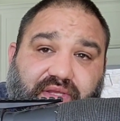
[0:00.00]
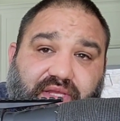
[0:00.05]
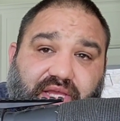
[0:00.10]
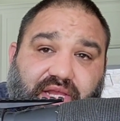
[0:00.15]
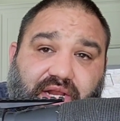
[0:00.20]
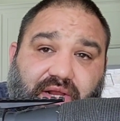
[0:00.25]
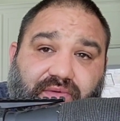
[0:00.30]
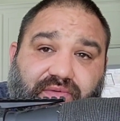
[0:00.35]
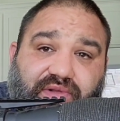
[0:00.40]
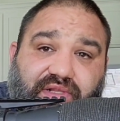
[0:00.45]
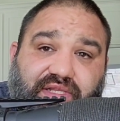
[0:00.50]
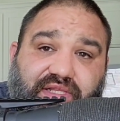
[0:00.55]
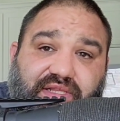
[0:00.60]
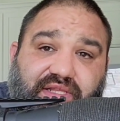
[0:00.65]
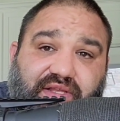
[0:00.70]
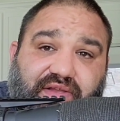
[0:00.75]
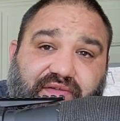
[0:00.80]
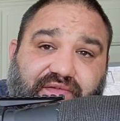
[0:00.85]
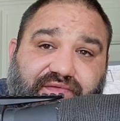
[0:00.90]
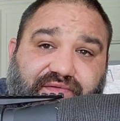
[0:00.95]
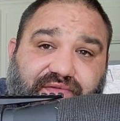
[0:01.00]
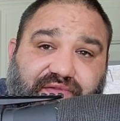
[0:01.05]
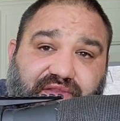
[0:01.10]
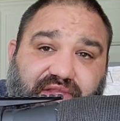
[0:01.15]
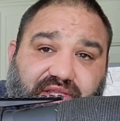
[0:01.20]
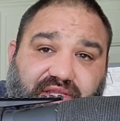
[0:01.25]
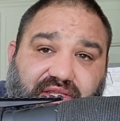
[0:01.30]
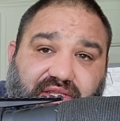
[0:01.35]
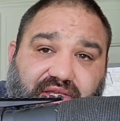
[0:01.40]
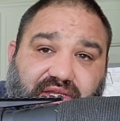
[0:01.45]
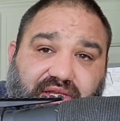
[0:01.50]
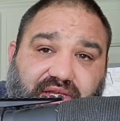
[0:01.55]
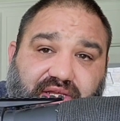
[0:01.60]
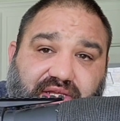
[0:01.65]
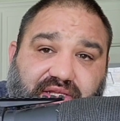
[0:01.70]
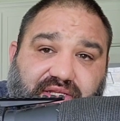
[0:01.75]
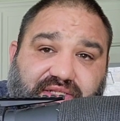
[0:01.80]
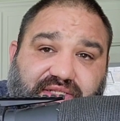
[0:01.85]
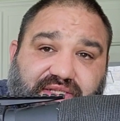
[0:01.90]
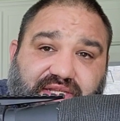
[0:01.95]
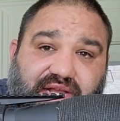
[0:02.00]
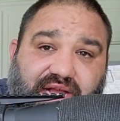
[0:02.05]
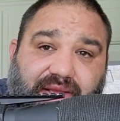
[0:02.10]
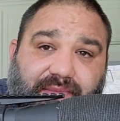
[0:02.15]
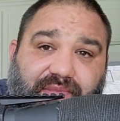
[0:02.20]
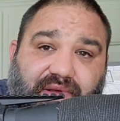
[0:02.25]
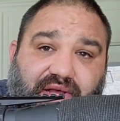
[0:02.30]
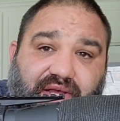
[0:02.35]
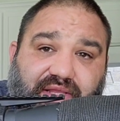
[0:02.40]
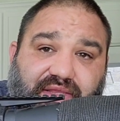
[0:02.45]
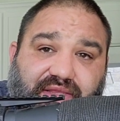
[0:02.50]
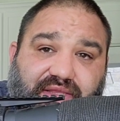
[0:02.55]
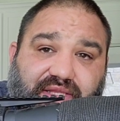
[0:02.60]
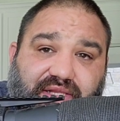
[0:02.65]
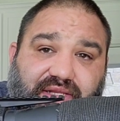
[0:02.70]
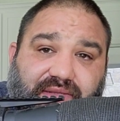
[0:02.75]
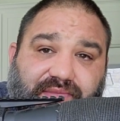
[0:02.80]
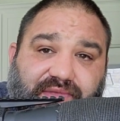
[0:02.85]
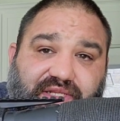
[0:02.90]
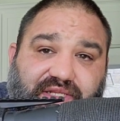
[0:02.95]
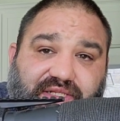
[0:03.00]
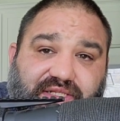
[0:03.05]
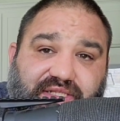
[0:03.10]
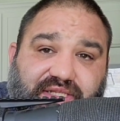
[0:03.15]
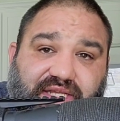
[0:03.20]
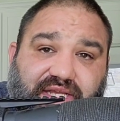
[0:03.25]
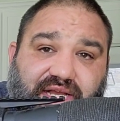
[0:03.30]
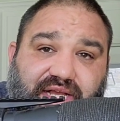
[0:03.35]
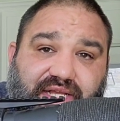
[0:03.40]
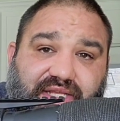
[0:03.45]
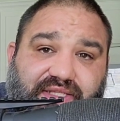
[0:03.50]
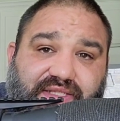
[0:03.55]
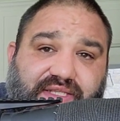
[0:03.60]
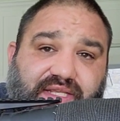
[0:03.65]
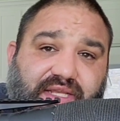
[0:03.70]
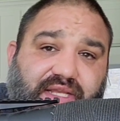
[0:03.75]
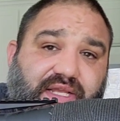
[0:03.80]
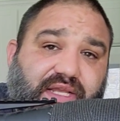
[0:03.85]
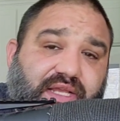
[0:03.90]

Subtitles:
and I really love the SkyPod that MDT has.